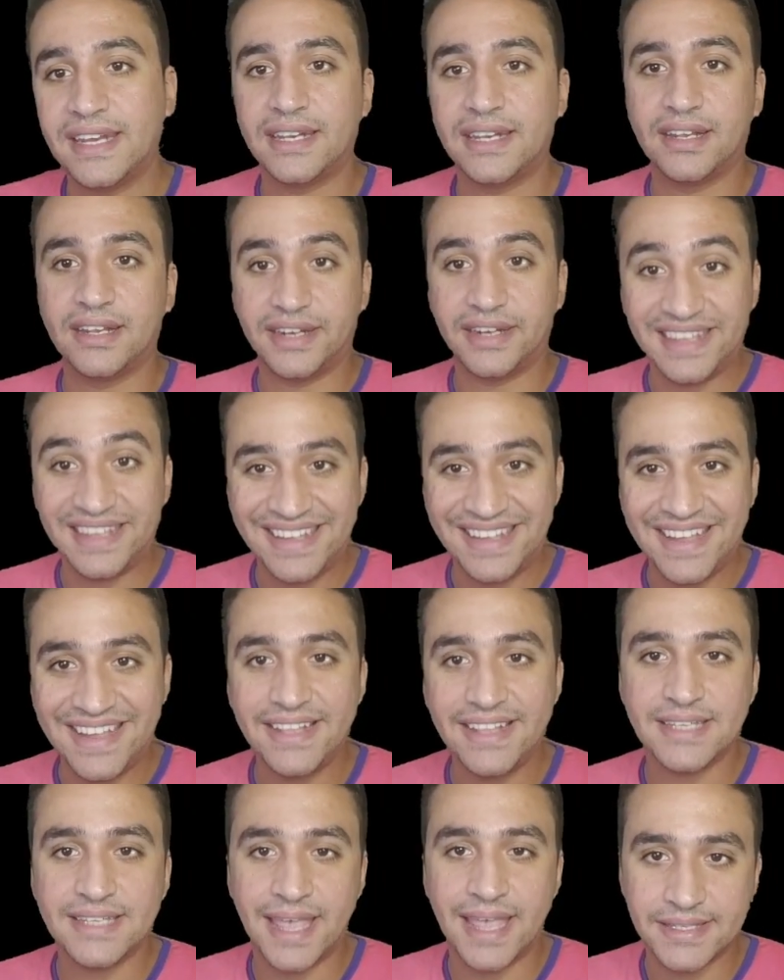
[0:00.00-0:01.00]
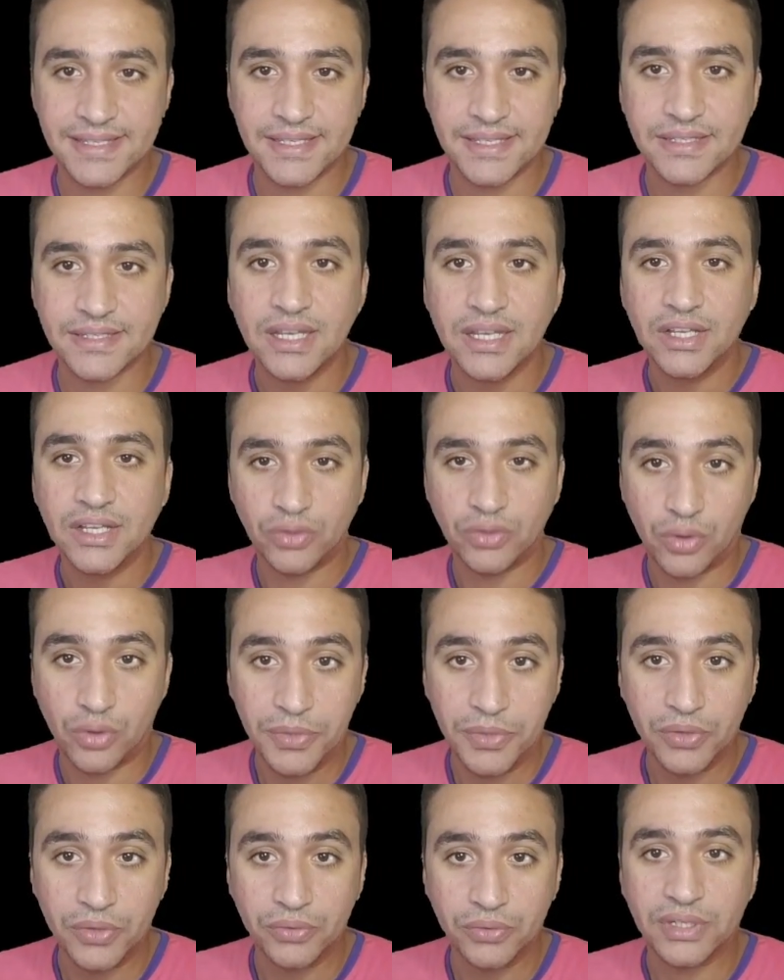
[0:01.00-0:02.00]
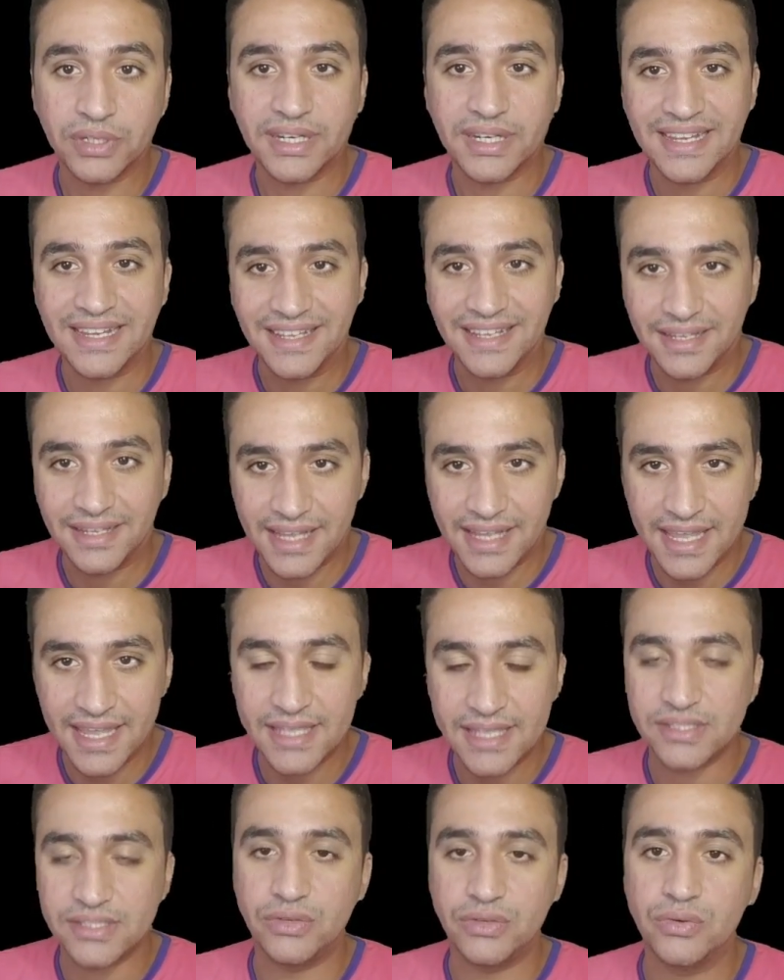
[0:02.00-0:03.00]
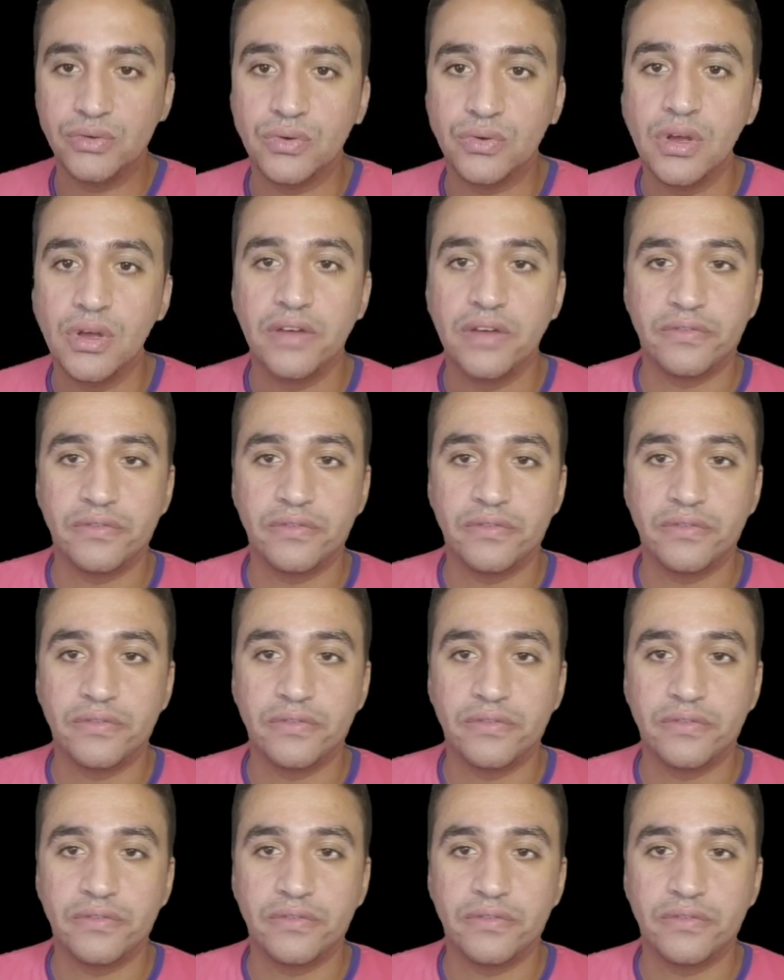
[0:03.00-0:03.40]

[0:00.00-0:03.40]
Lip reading: regain the access to computer in case you